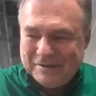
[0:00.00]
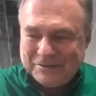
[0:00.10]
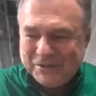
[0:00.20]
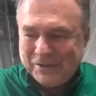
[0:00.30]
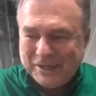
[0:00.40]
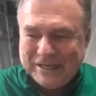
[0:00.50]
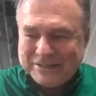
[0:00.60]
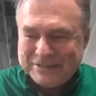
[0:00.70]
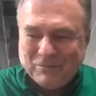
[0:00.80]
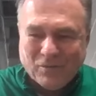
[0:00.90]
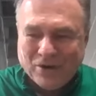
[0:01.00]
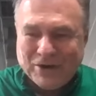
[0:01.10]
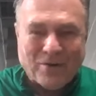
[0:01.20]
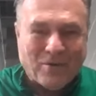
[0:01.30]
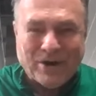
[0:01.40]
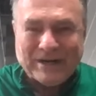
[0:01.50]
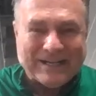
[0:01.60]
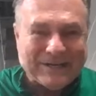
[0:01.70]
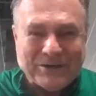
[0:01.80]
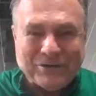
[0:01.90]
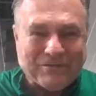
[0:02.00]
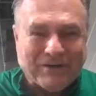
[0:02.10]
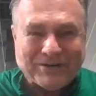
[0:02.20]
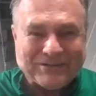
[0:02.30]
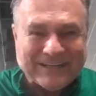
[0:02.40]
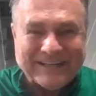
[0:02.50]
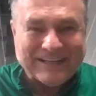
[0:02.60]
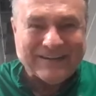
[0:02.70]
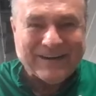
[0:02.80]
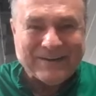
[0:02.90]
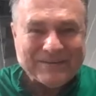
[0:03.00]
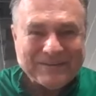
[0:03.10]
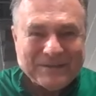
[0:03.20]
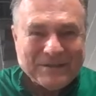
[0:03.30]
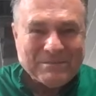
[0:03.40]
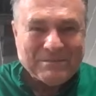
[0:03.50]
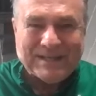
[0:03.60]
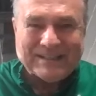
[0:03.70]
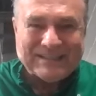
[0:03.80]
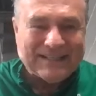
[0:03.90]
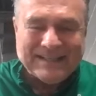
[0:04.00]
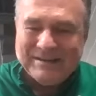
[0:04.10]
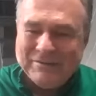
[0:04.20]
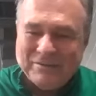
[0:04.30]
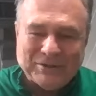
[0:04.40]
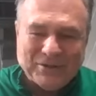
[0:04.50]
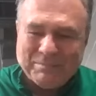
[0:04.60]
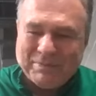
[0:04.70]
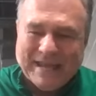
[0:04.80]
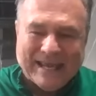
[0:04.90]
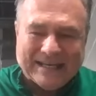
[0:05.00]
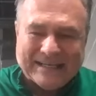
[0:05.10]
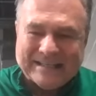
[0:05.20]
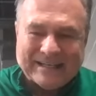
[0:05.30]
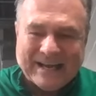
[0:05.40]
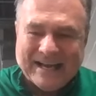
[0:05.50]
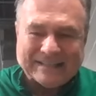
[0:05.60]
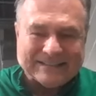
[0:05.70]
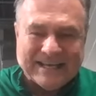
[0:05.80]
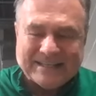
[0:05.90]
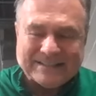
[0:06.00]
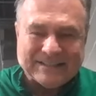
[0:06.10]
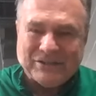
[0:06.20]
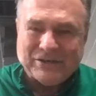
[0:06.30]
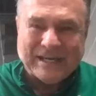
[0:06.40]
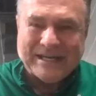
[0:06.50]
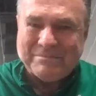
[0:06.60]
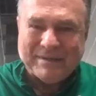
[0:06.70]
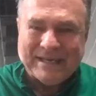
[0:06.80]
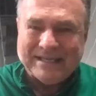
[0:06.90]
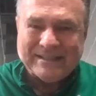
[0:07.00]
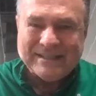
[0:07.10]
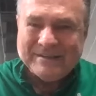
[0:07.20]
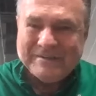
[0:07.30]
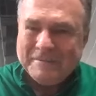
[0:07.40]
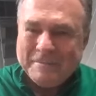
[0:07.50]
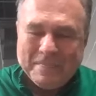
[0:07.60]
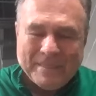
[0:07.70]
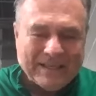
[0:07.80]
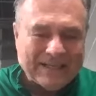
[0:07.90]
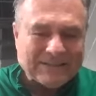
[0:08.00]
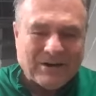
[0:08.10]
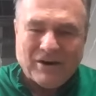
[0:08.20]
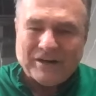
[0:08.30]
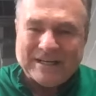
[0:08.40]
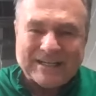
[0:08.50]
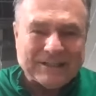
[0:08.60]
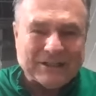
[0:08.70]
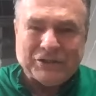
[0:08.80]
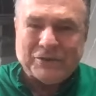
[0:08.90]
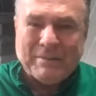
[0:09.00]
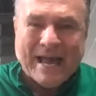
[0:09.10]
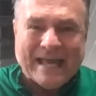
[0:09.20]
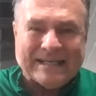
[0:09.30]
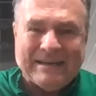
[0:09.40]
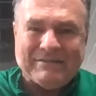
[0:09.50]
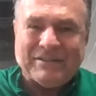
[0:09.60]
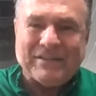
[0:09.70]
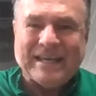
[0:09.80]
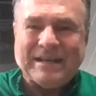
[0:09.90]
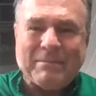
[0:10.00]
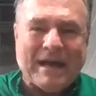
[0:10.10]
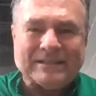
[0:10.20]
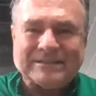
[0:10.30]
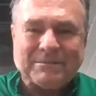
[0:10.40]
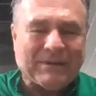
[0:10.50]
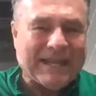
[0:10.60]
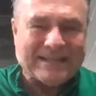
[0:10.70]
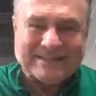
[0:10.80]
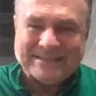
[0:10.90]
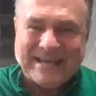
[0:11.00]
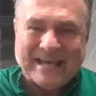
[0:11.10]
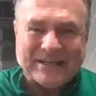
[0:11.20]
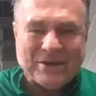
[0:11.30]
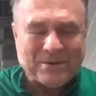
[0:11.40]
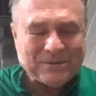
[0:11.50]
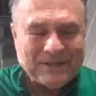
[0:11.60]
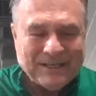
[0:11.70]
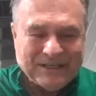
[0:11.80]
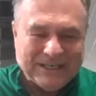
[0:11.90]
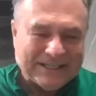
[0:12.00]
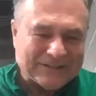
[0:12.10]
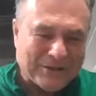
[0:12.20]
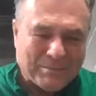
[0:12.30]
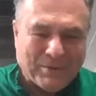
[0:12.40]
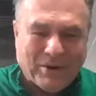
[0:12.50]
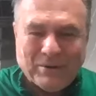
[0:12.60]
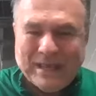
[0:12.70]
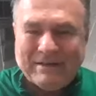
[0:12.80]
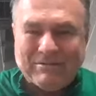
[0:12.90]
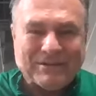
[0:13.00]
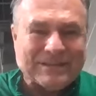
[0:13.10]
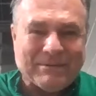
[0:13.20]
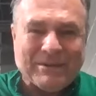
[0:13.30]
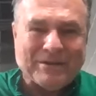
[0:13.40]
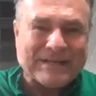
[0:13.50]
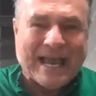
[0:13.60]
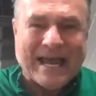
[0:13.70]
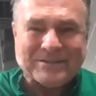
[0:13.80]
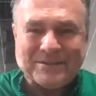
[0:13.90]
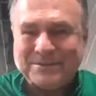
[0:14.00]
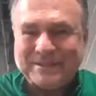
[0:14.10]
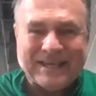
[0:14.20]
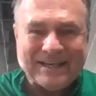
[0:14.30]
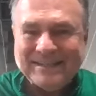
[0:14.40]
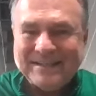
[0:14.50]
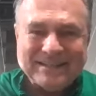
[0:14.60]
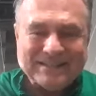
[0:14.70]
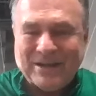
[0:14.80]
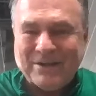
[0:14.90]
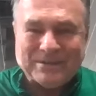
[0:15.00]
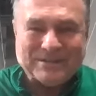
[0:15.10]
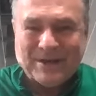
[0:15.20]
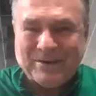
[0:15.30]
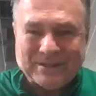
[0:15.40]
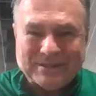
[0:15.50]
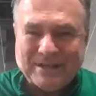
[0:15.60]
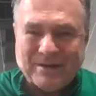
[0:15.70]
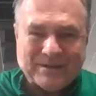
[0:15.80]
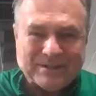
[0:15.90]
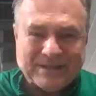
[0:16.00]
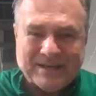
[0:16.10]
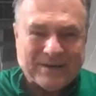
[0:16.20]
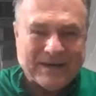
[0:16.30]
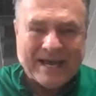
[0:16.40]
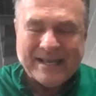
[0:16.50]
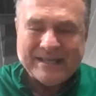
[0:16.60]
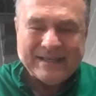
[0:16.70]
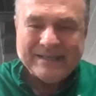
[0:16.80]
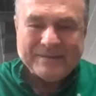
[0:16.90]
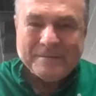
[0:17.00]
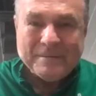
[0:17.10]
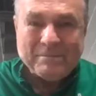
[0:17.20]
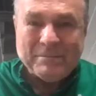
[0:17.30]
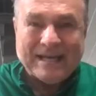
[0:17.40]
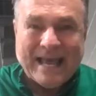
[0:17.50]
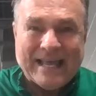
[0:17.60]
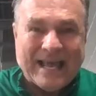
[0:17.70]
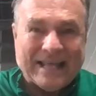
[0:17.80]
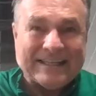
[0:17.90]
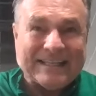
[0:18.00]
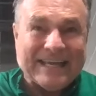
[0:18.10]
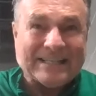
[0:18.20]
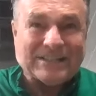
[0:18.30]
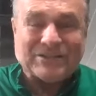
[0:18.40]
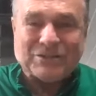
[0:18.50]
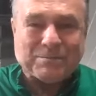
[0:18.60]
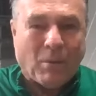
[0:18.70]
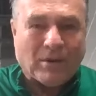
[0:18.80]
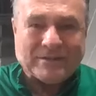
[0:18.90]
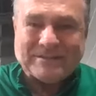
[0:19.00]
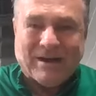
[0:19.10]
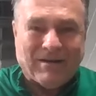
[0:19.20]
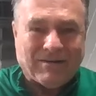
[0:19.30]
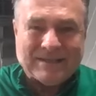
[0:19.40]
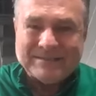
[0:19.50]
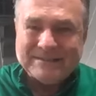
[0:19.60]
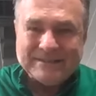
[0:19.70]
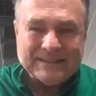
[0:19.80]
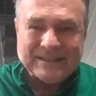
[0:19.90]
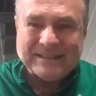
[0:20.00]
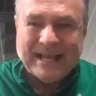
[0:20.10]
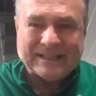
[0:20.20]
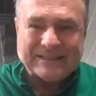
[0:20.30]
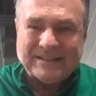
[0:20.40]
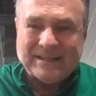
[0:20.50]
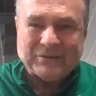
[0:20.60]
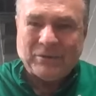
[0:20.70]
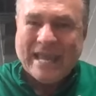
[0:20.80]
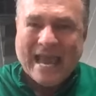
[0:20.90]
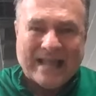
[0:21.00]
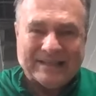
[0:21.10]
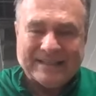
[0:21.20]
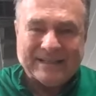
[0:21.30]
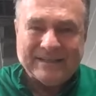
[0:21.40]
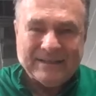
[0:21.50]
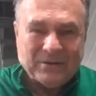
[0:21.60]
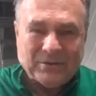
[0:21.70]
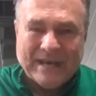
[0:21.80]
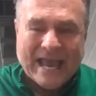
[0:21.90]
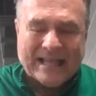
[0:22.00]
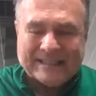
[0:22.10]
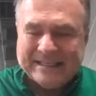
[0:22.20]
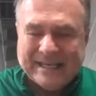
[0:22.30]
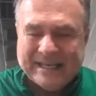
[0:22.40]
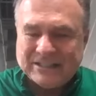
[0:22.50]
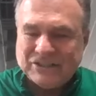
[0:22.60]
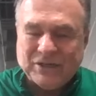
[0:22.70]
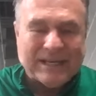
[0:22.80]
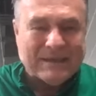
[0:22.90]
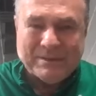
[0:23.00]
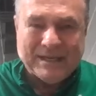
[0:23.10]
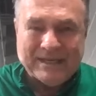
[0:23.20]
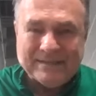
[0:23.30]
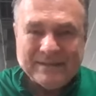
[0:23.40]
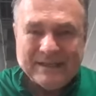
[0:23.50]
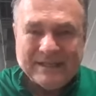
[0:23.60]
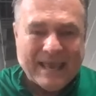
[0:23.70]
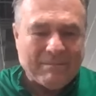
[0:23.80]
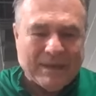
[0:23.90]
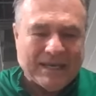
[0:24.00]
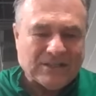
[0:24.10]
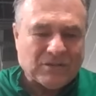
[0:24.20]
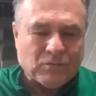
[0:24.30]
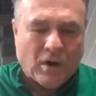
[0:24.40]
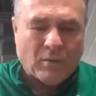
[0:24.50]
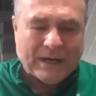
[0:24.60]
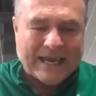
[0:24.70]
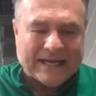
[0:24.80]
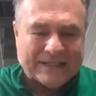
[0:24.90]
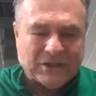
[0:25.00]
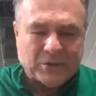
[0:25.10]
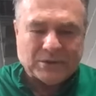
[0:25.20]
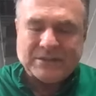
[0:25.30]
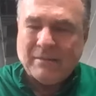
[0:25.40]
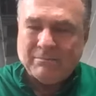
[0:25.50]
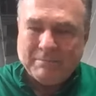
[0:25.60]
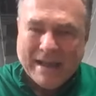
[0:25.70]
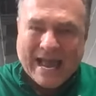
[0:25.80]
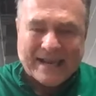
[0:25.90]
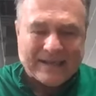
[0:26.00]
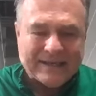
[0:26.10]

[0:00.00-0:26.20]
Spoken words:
journalism 101 at a university, But when you're playing in the contest and you're getting beat, it's hard to clear your mind to even think about some lessons. I know you get to the pro level and some of those guys will say so and so and so and so. But I think that's sports talk, not the reality. Reality is you get beat. That means what we got to do is come back,